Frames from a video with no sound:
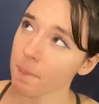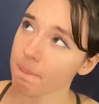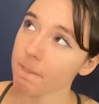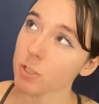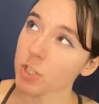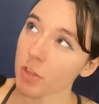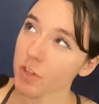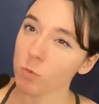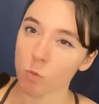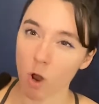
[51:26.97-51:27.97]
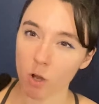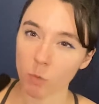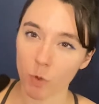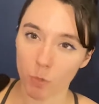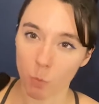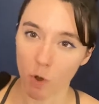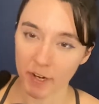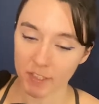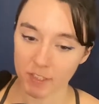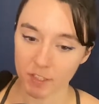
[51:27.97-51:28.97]
there's nothing wrong with
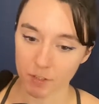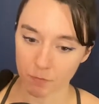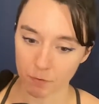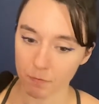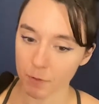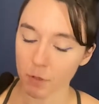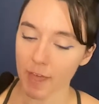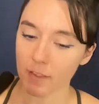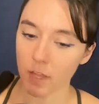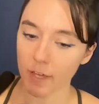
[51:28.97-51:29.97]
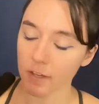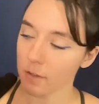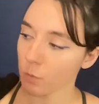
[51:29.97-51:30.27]
wanting to fulfill that life,